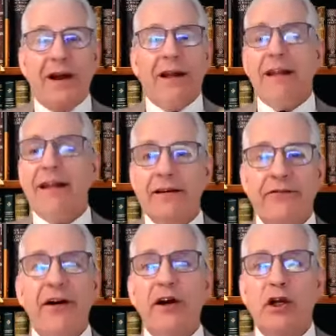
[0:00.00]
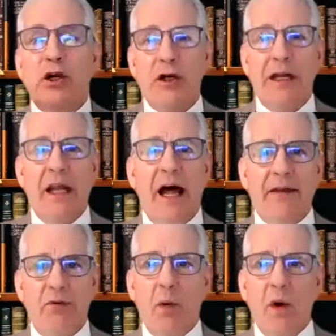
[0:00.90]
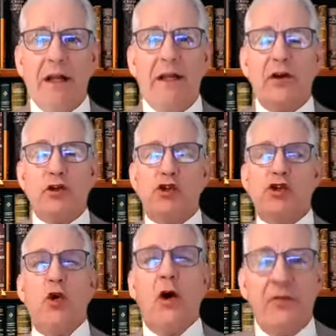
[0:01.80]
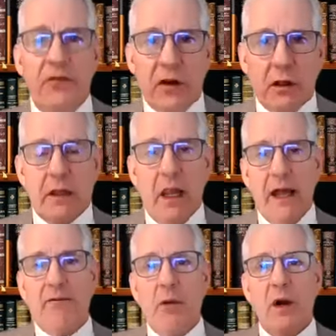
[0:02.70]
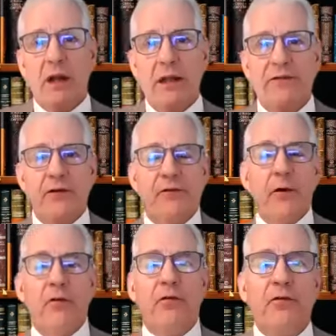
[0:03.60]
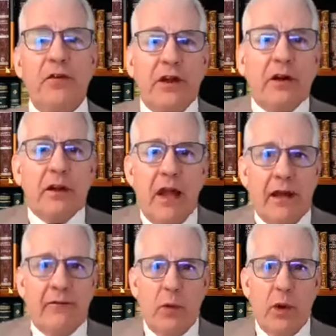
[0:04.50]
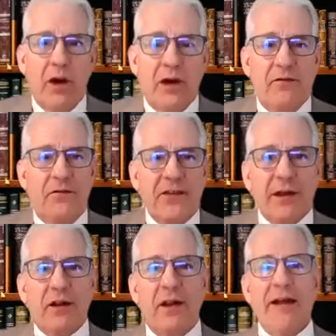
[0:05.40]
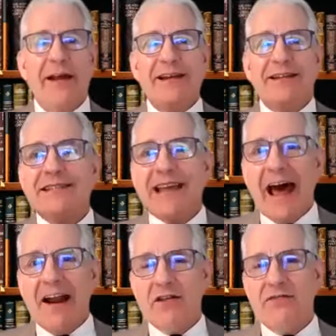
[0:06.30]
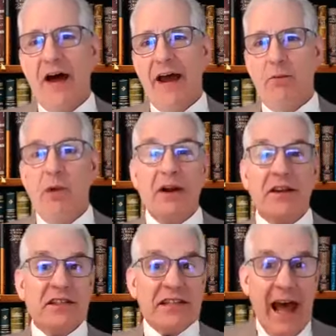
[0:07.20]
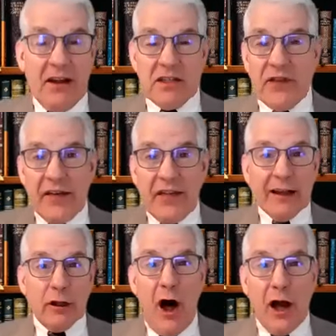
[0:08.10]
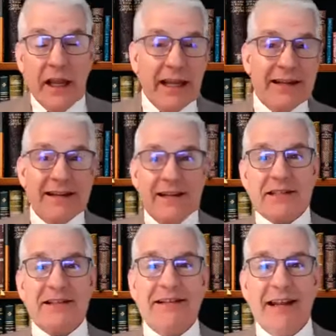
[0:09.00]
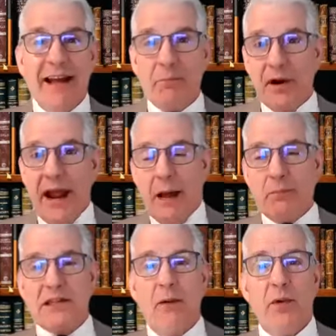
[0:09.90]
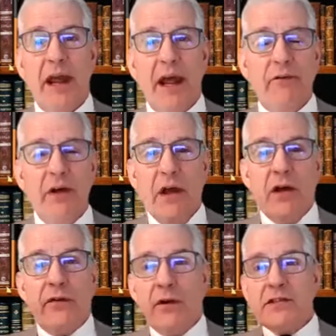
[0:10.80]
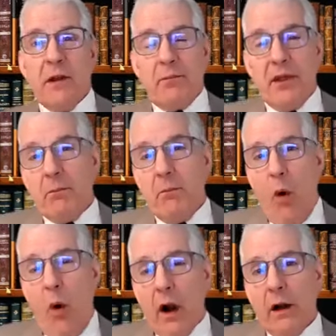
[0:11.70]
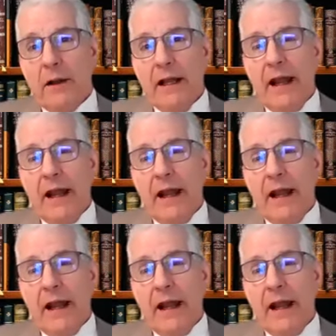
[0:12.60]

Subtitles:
We want to live a good life. We want to live a joy-filled life. We want to live a fulfilled life. We want to feel satisfied. We want to satisfy that longing and discontent, perhaps, that we have for something more.